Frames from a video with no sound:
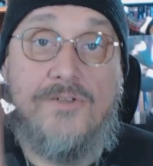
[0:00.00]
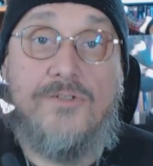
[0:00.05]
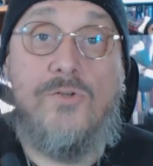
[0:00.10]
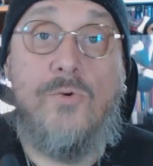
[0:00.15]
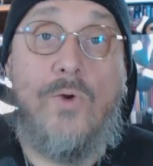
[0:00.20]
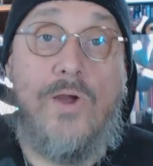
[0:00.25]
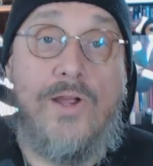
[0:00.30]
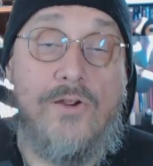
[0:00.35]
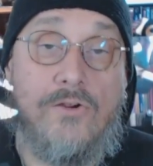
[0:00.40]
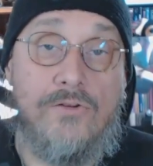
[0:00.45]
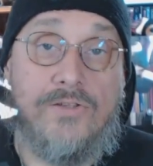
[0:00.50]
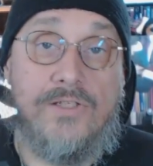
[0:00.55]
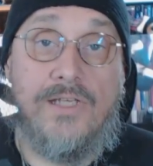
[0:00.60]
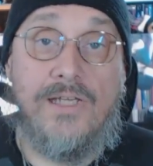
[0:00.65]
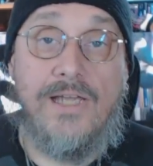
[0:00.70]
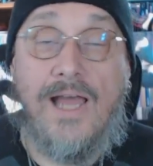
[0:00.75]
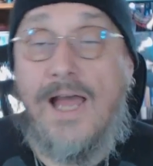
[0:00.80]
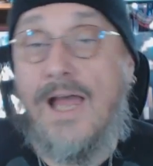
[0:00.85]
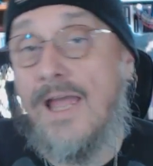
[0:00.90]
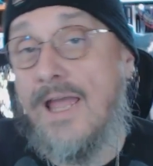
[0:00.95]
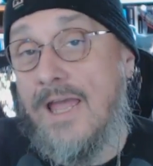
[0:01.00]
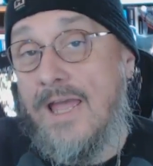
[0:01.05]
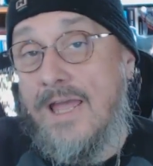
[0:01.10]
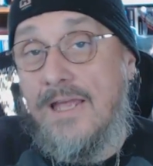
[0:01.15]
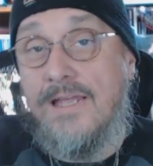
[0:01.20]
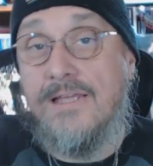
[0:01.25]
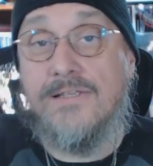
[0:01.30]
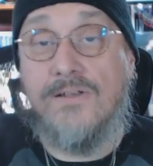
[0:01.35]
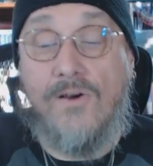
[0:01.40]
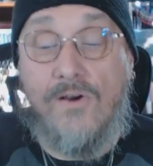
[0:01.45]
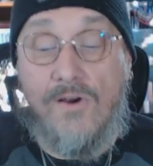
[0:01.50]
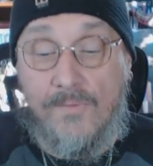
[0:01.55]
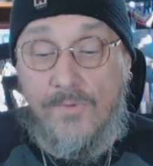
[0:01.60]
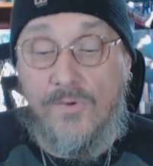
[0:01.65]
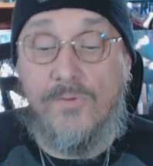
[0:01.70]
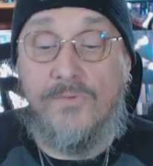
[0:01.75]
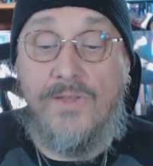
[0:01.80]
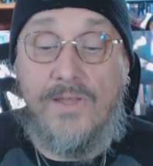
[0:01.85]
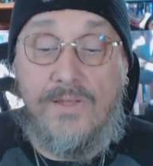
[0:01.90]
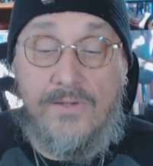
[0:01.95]
Do I hurt the guy? His
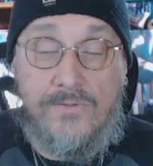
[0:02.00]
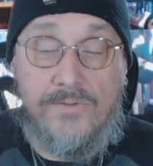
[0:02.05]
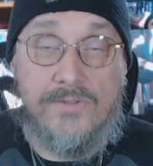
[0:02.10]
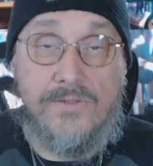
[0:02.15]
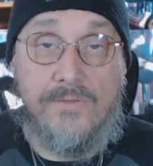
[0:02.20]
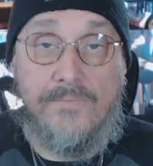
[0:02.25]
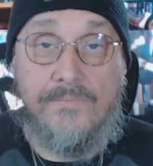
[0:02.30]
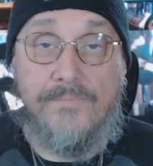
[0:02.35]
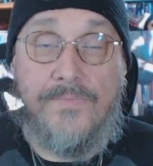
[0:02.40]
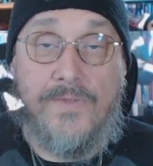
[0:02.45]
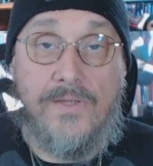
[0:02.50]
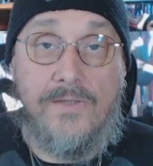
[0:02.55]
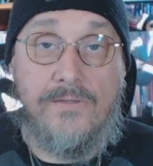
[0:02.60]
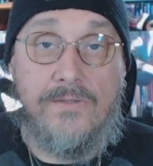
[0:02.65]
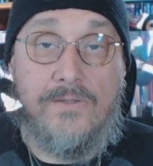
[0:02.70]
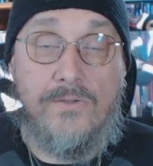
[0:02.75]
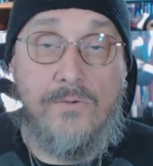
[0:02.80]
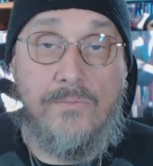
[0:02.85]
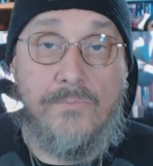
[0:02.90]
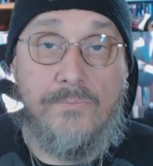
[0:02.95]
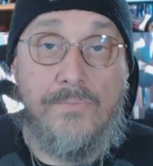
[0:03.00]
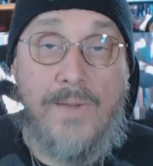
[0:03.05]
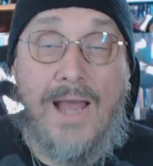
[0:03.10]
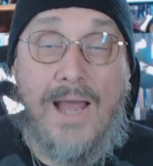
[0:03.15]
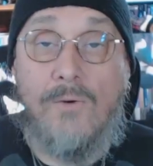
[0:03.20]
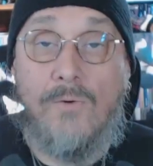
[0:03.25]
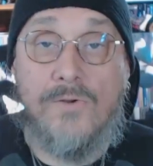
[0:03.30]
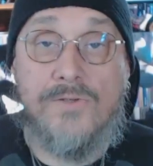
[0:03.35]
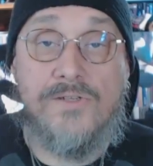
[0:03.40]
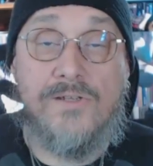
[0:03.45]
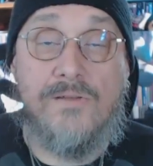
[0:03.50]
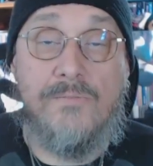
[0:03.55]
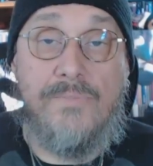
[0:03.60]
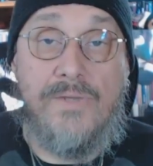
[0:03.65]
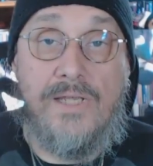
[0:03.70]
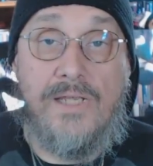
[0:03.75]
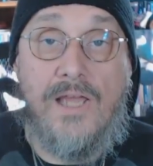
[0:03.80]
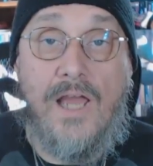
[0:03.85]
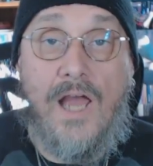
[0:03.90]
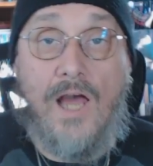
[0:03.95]
armor, they use a they, you can powers can
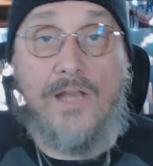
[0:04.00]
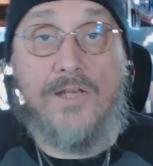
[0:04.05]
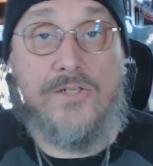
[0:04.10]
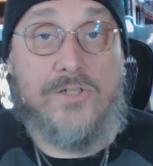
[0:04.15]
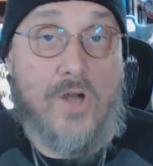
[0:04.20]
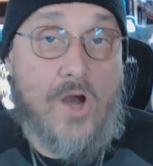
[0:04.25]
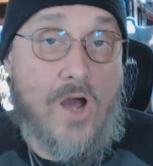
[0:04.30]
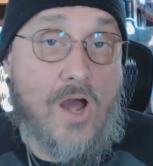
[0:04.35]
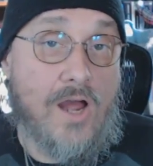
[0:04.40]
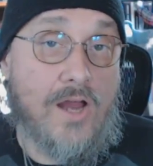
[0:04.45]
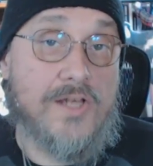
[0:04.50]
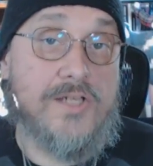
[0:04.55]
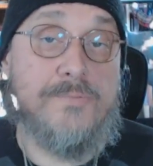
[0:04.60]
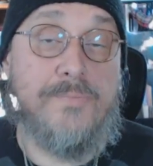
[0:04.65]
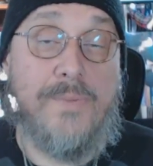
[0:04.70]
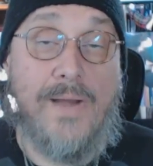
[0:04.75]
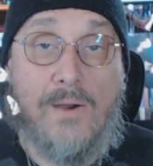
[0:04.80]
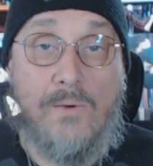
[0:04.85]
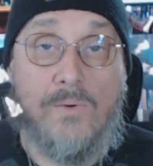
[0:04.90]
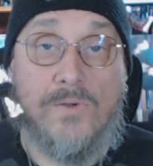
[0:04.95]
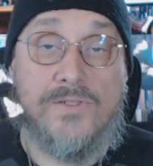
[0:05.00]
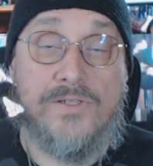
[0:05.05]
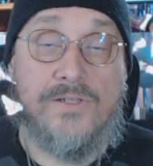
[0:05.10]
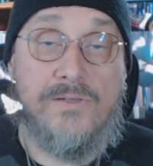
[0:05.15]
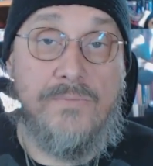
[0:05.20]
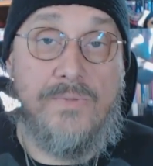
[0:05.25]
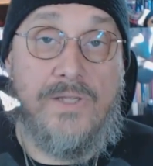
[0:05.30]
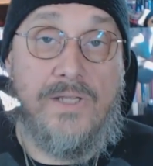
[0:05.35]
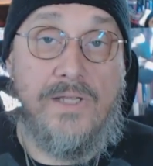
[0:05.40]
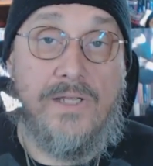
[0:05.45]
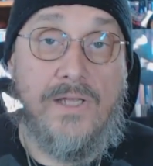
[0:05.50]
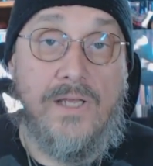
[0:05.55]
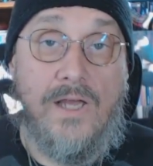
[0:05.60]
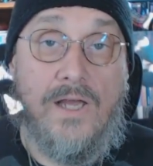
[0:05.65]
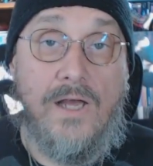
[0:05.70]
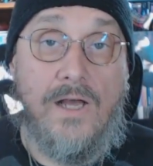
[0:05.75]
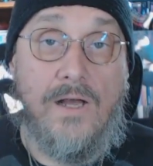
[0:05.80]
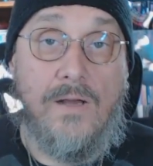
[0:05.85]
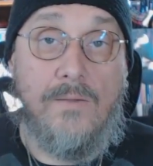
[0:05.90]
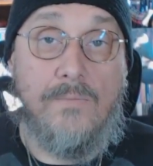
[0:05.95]
be a dodge, powers can be
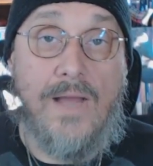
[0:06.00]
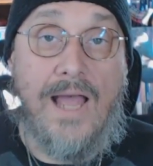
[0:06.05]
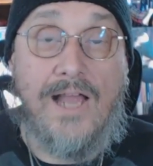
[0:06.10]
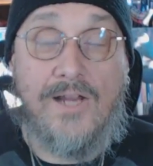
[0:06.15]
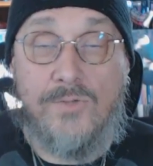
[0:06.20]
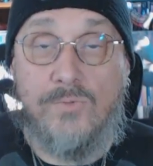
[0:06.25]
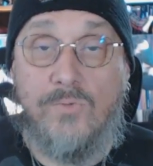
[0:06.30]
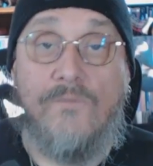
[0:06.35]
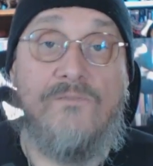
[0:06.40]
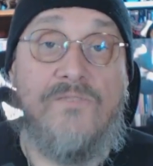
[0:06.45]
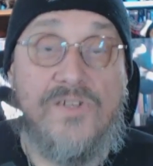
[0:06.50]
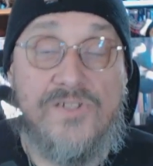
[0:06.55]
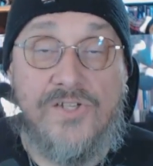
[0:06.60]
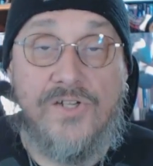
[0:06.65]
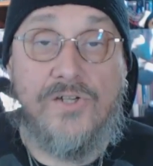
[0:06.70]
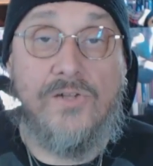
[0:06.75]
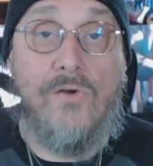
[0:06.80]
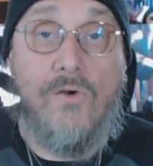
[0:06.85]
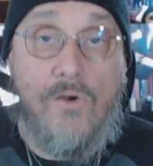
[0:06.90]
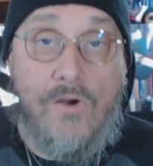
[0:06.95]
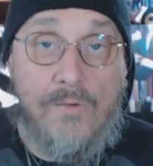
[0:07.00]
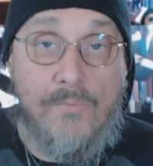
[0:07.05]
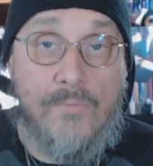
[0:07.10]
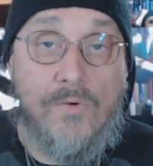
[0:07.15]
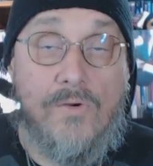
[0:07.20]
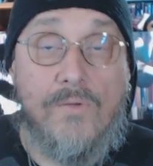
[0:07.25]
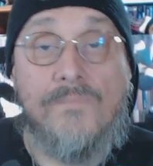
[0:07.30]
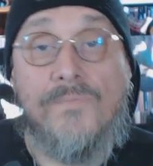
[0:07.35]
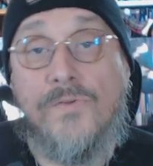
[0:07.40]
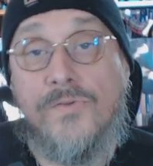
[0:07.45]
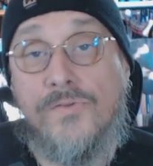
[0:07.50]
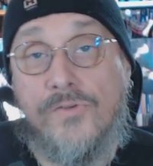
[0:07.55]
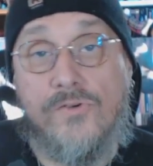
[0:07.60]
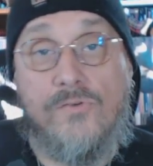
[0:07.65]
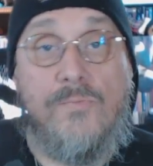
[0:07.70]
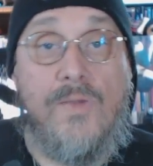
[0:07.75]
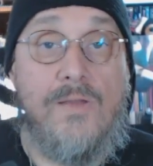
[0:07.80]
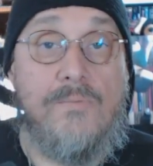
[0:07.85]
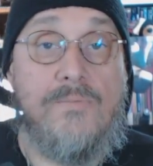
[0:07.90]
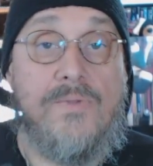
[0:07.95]
actual physical armor, so
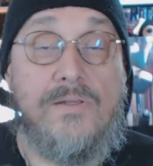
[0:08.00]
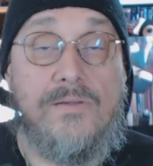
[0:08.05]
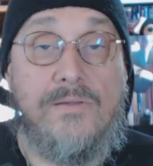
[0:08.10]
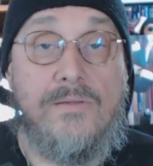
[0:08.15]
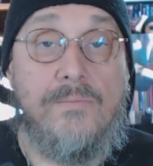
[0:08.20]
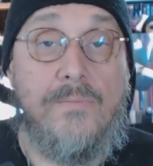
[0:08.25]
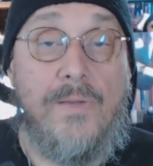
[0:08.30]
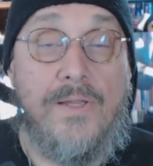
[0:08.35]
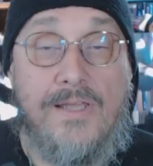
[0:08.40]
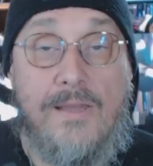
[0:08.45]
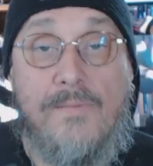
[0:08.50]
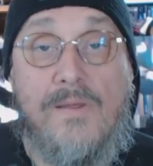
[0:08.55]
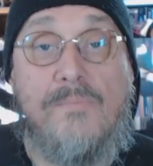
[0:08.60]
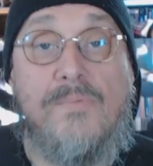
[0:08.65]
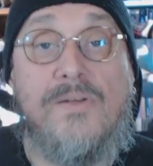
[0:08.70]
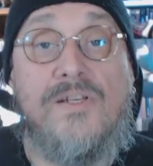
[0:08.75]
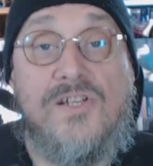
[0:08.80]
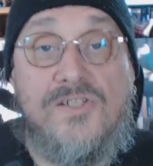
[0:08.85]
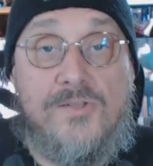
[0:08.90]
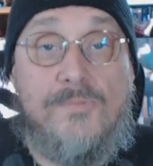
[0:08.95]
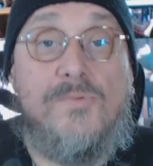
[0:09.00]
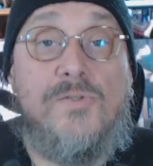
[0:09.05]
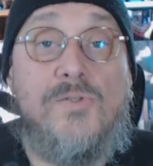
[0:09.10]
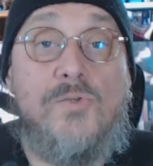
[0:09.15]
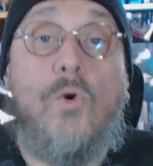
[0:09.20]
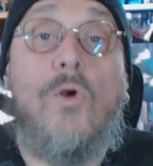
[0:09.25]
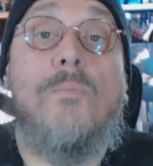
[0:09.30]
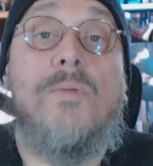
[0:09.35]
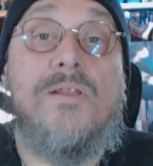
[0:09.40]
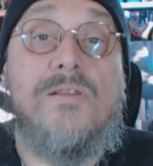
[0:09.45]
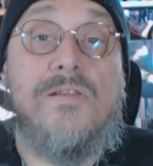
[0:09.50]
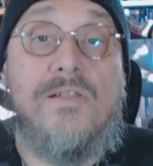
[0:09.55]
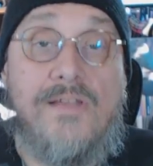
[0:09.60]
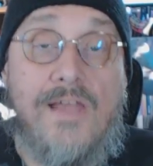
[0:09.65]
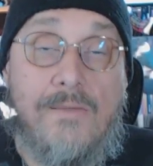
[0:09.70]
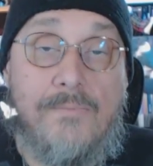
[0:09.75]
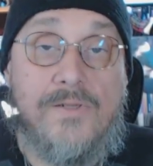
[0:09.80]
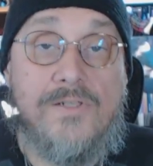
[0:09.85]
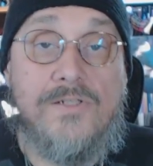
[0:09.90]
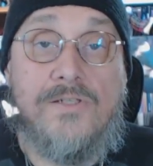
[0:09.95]
you may be they may be just absorbing the
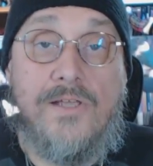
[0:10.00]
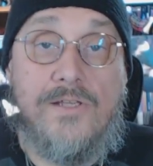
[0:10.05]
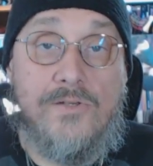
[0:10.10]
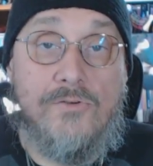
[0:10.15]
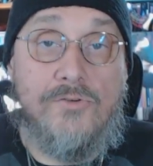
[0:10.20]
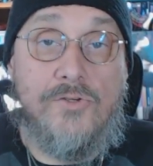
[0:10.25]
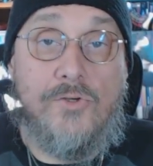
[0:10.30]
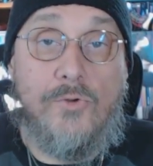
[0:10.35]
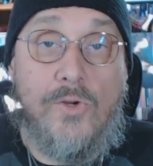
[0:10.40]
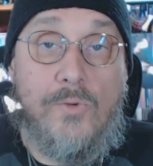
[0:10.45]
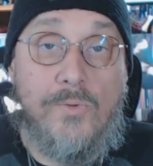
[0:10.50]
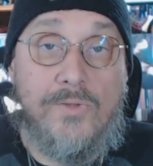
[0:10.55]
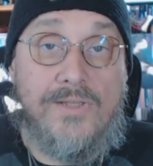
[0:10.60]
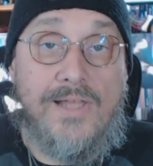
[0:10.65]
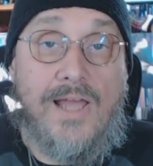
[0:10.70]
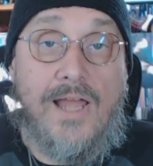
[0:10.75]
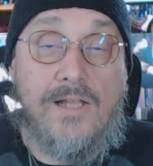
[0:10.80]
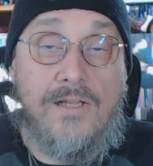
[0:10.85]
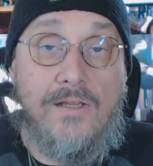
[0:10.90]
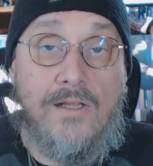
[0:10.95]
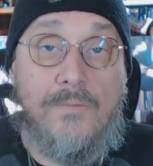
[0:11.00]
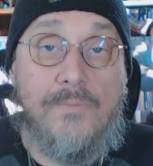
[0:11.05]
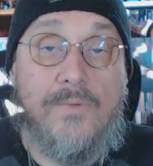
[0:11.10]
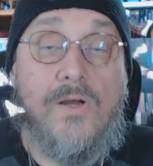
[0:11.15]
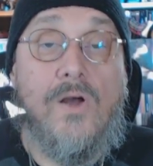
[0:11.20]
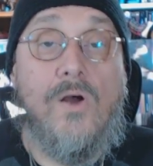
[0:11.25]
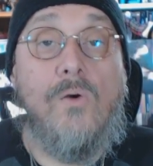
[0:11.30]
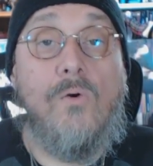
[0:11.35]
damage that you're doing with that club,